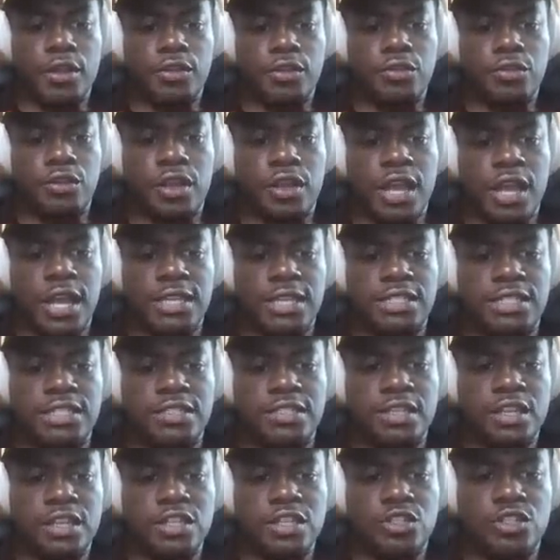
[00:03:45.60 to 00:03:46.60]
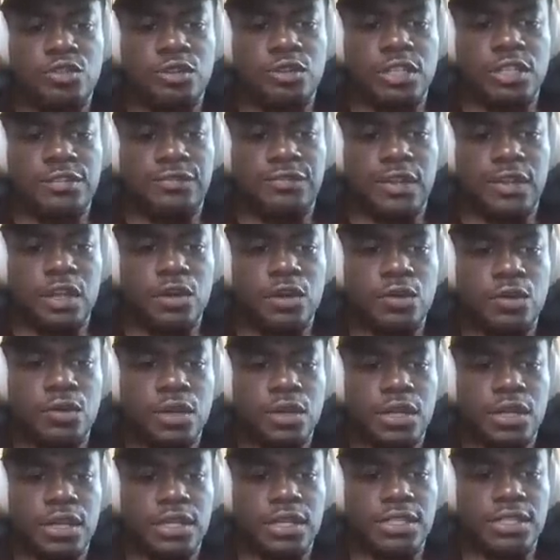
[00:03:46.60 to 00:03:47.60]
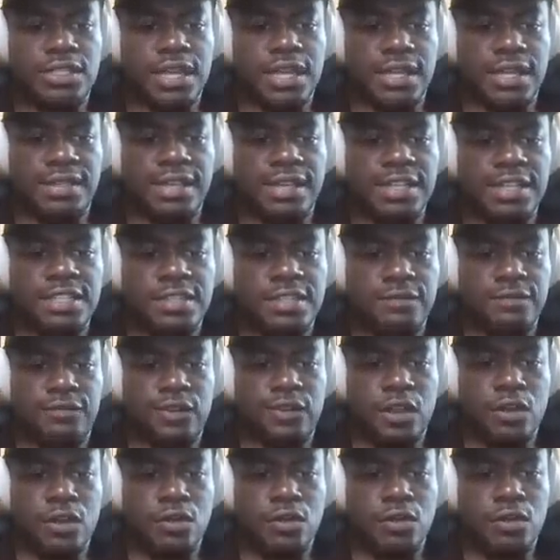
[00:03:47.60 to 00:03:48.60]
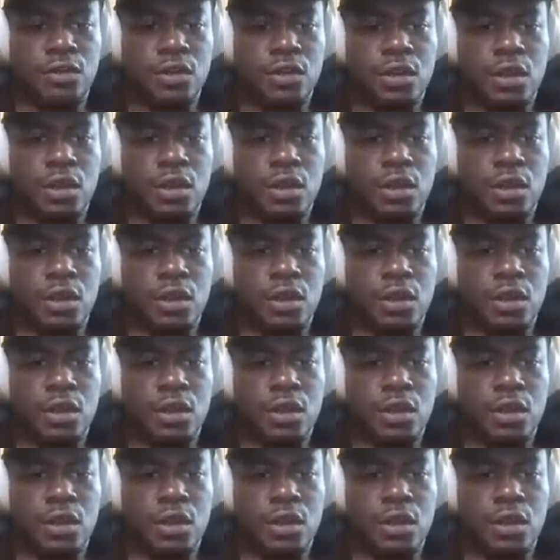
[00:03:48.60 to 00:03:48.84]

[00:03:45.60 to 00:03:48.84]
your guys' trust flow and citation flow.